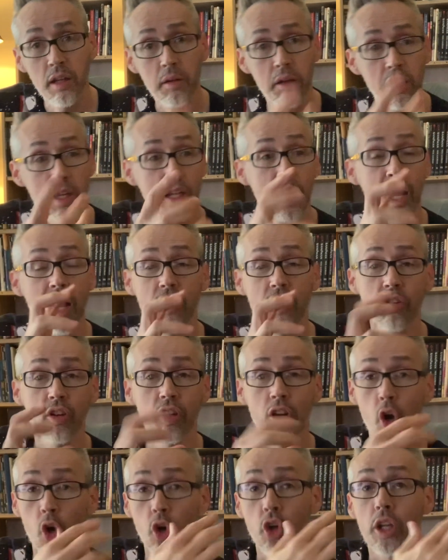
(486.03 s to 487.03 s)
It has an
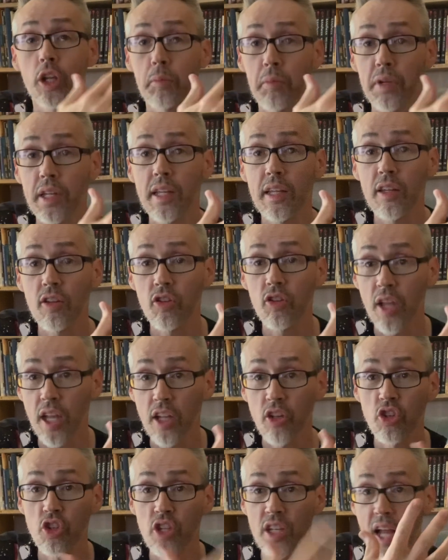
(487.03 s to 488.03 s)
Archimedes
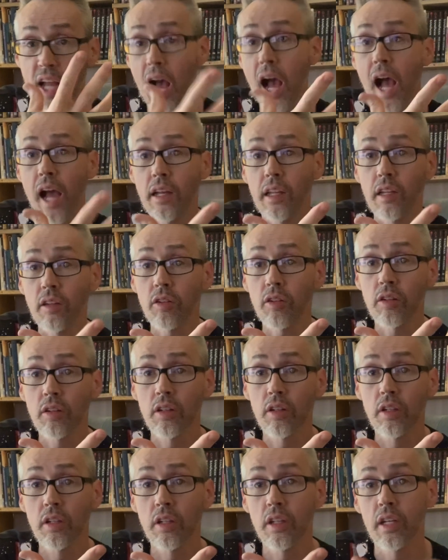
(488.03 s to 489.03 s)
engine on it,
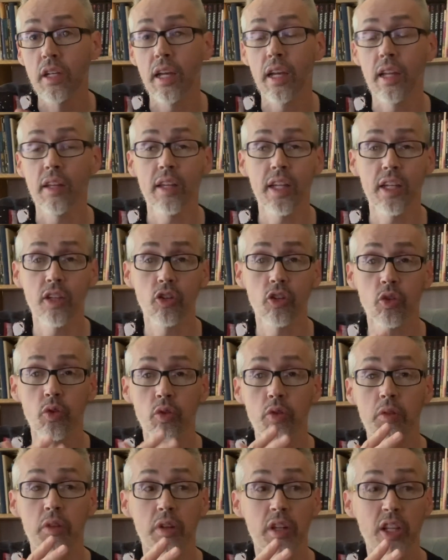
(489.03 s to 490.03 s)
and
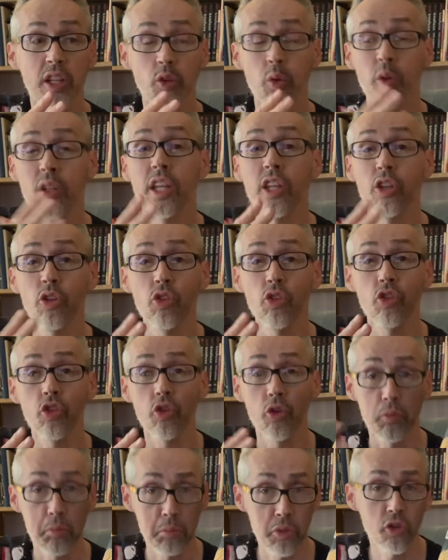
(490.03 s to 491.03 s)
that's what they use to
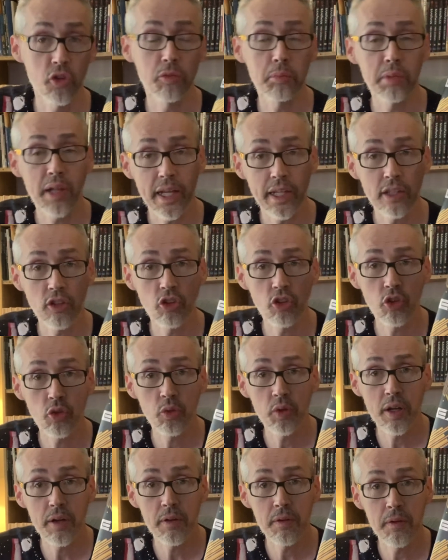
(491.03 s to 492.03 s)
move planets
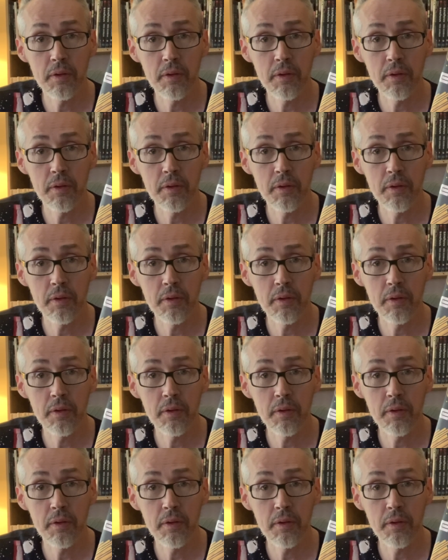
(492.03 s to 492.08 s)
around.